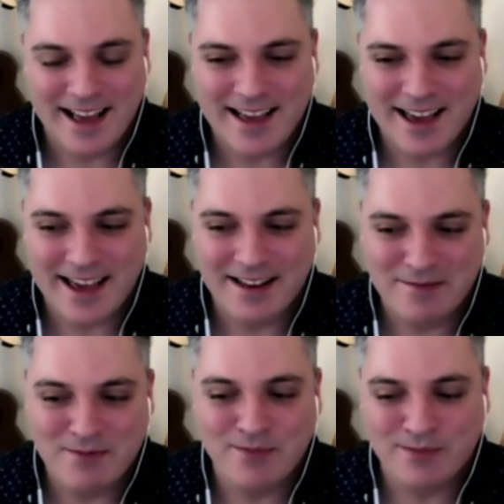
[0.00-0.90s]
it
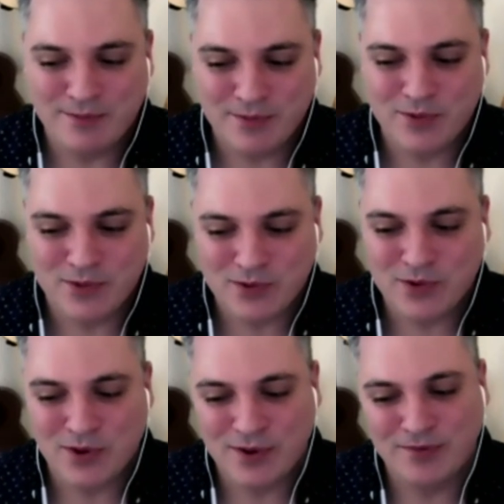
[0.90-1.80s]

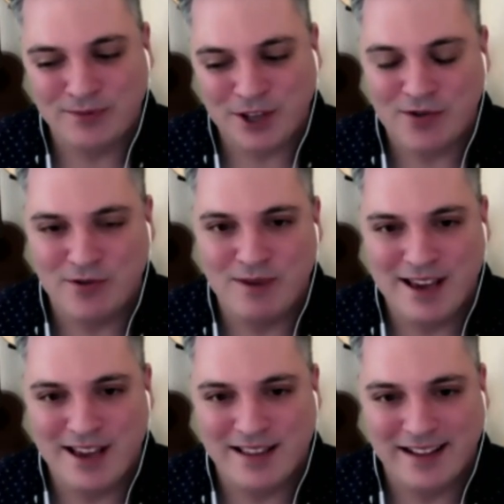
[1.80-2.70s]
sort of clued
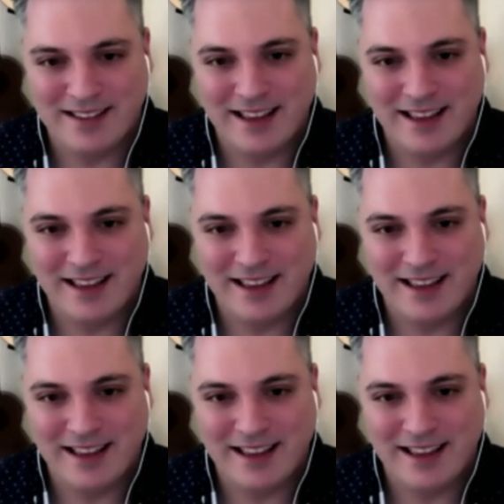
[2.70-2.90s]
me in, that